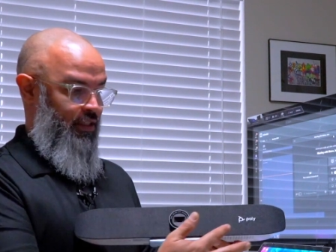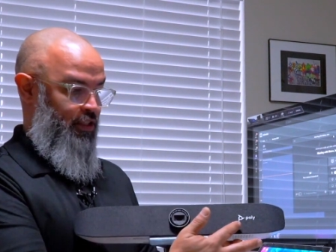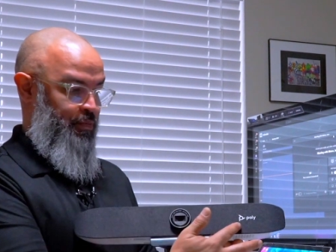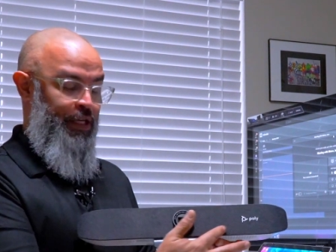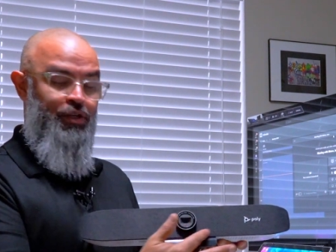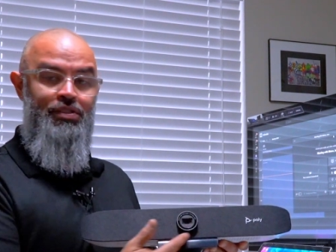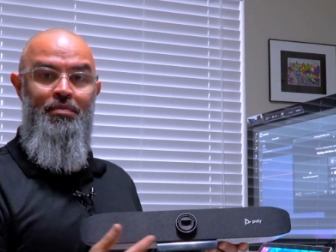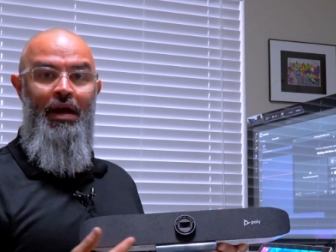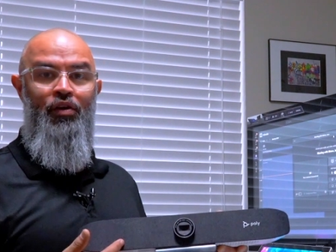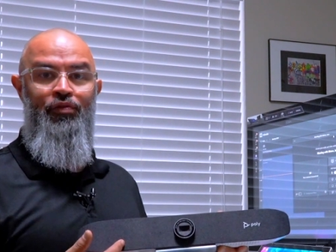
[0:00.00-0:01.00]
speakers
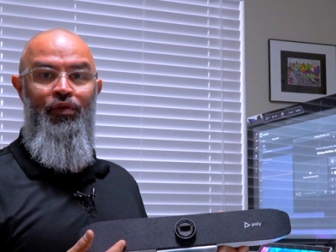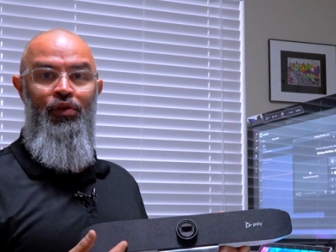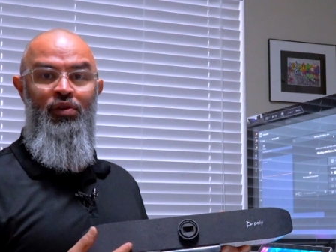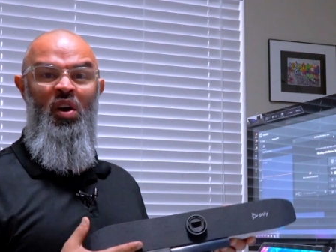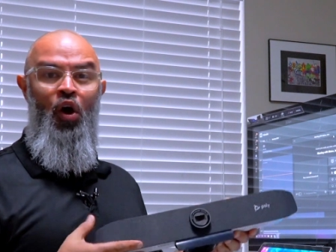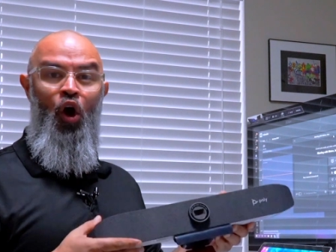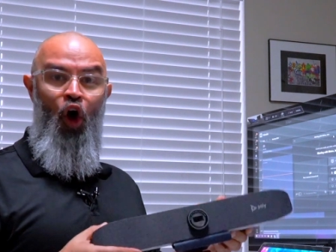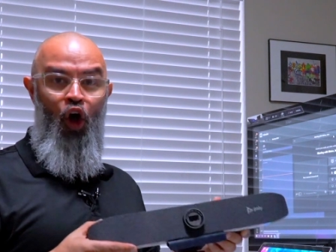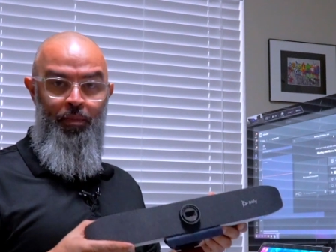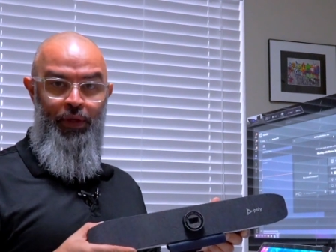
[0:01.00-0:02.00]
and microphone
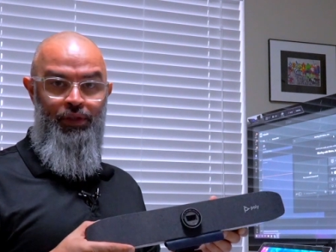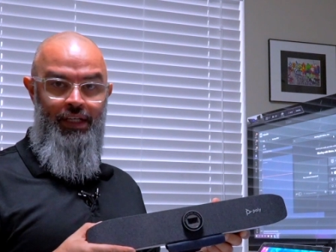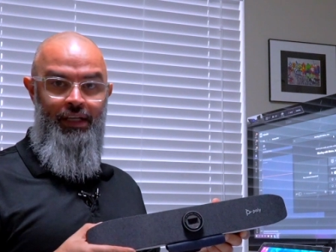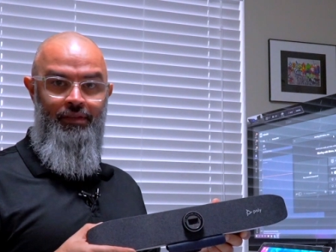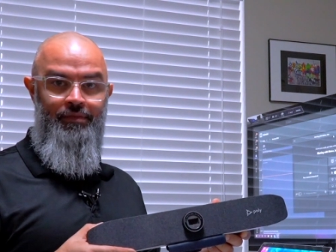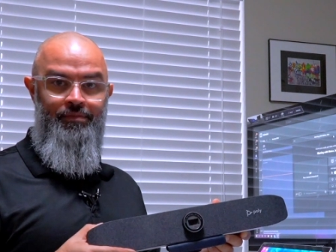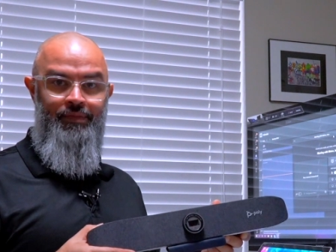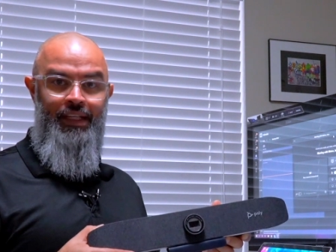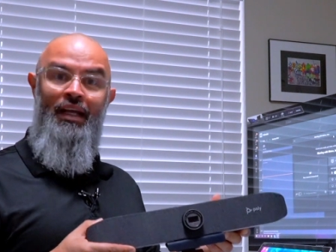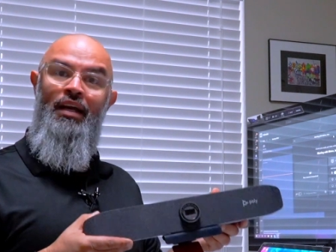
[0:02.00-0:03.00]
all built in.
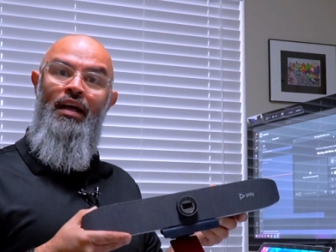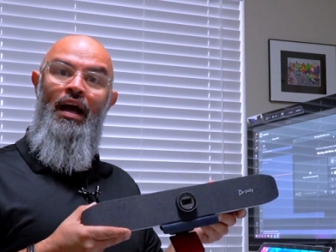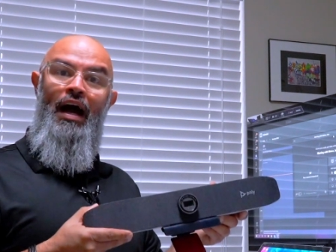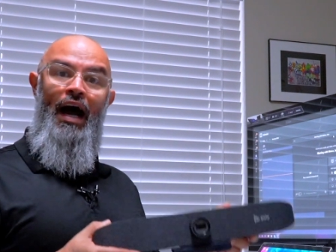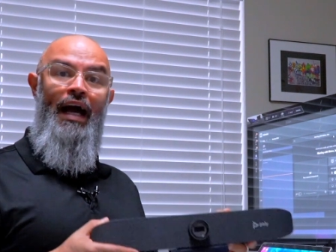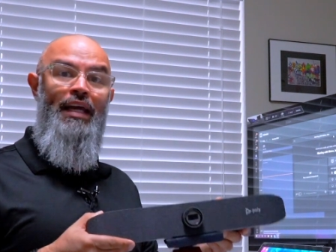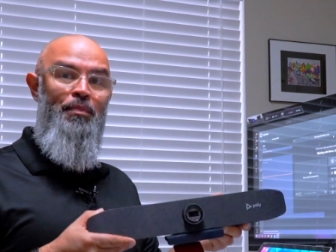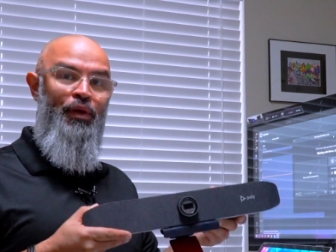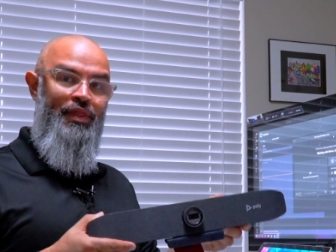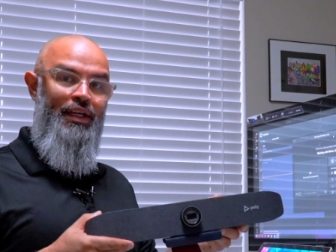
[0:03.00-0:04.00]
I can
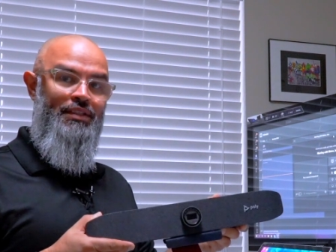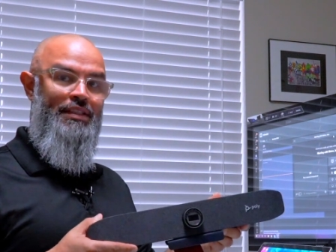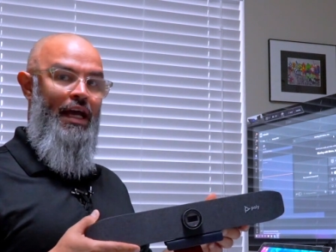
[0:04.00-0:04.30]
put this